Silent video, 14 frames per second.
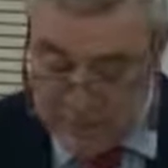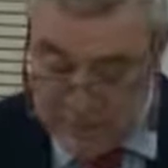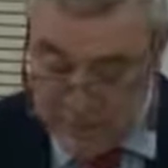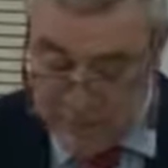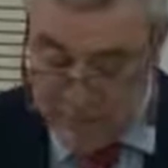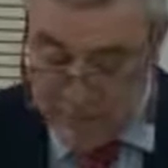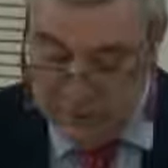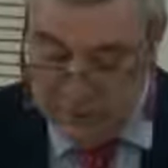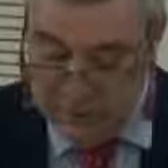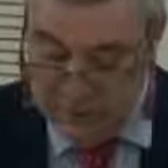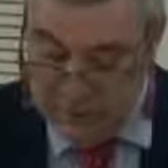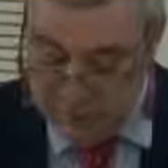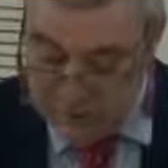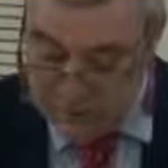have been
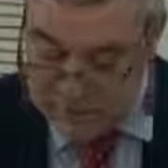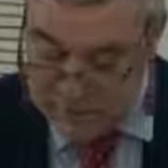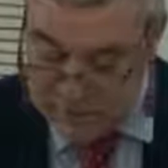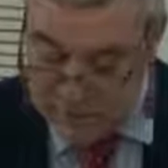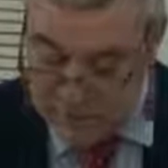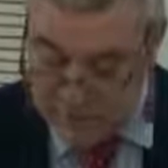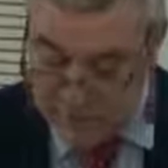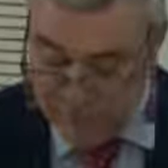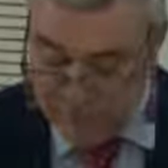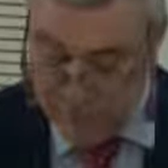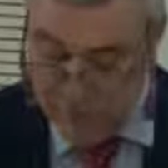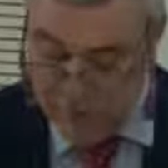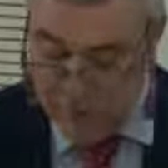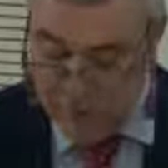increased
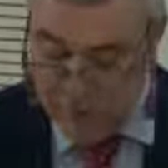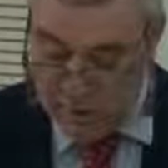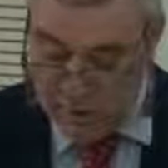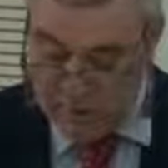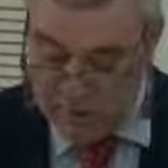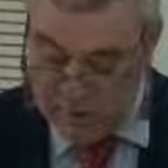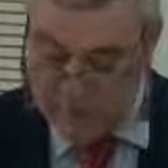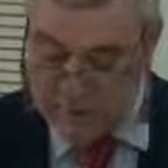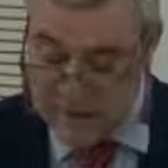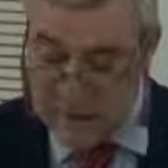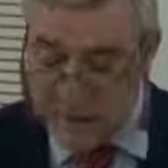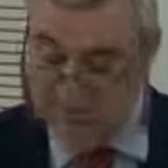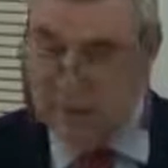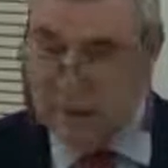for this
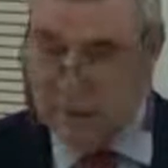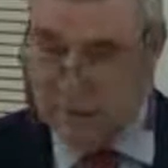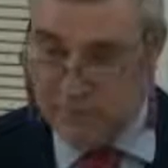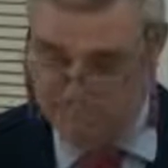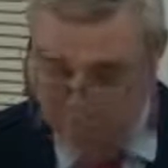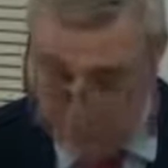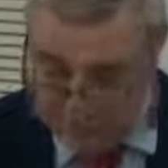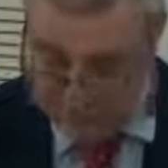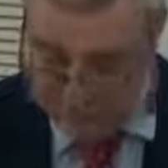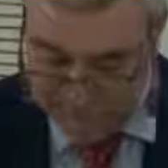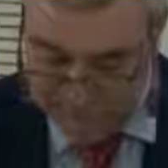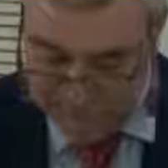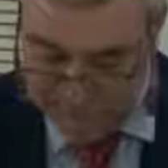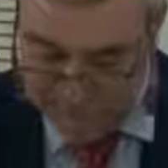upcoming program.